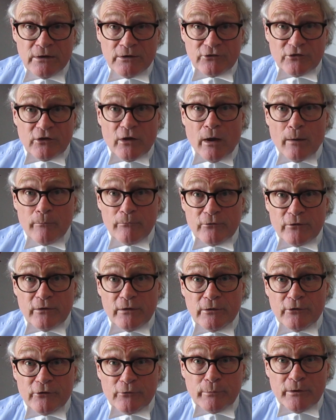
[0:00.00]
times, the
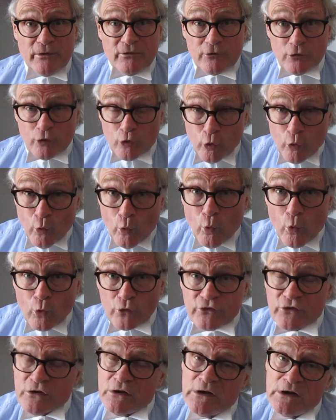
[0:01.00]
Elizabethan
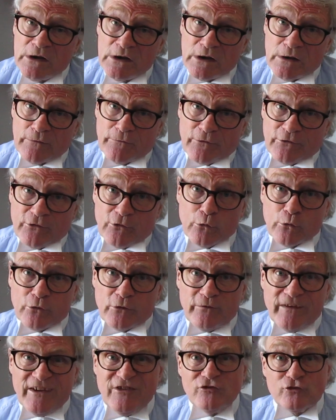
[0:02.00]
court, of the sort
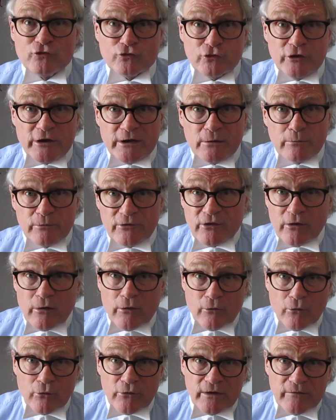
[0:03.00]
of intrigue that was
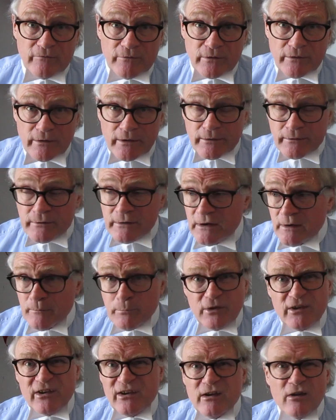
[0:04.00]
going on even then.
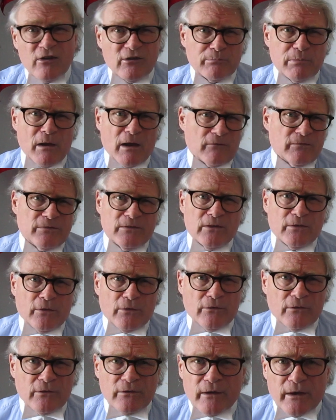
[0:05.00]
But it goes back further
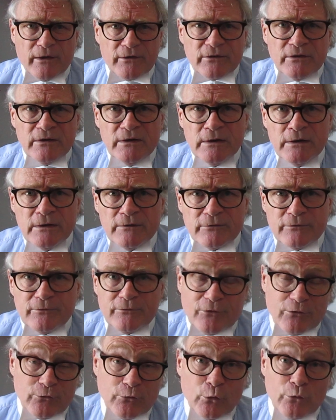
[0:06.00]
than that,
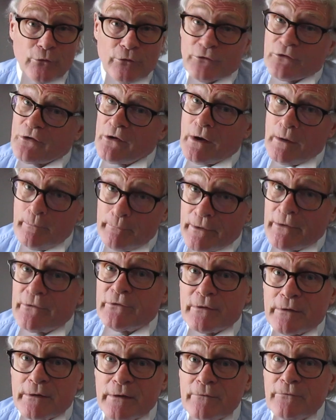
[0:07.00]
since the dawn of time,
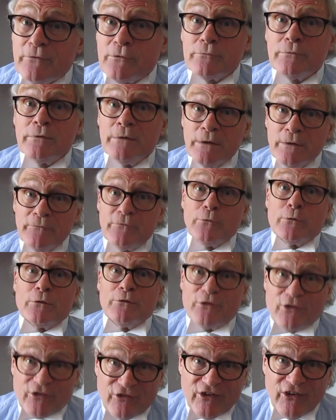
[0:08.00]
basically, if you
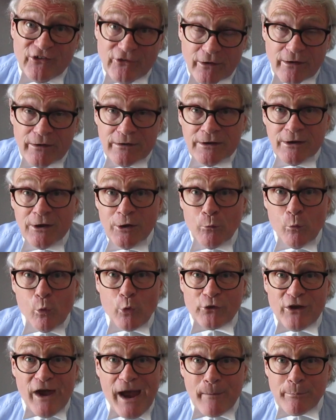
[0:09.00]
consider
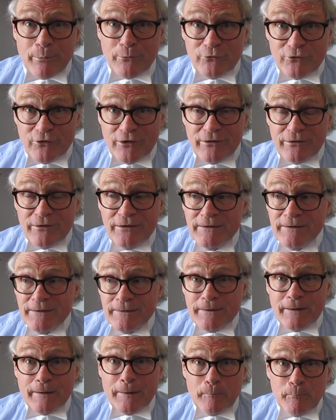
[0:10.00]
what happened in
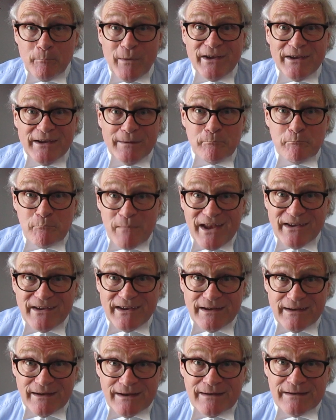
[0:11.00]
many,
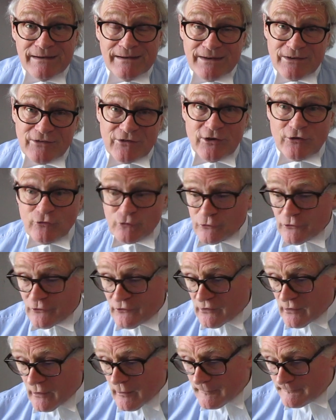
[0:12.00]
many centuries
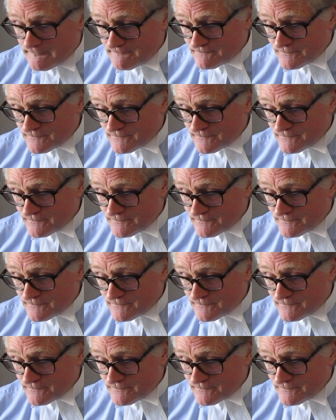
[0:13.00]
ago.